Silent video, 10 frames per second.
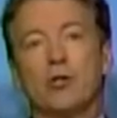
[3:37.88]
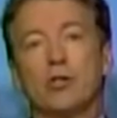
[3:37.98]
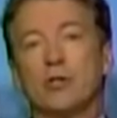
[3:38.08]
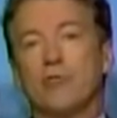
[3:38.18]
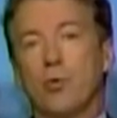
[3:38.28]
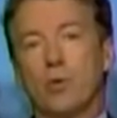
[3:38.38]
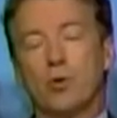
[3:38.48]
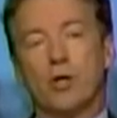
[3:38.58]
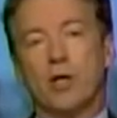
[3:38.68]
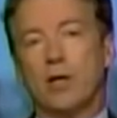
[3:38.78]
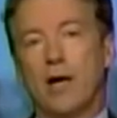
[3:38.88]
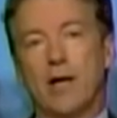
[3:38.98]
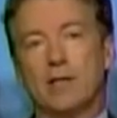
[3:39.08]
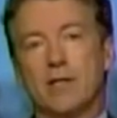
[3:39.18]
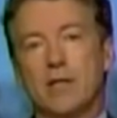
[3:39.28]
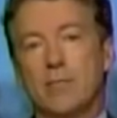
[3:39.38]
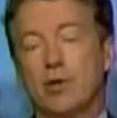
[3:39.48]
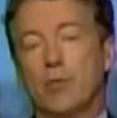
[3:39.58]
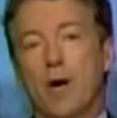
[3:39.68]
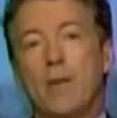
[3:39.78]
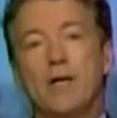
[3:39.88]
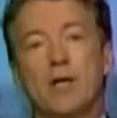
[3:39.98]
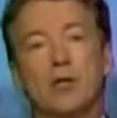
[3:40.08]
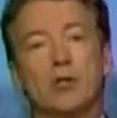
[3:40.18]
it the Affordable Care Act, but Obamacare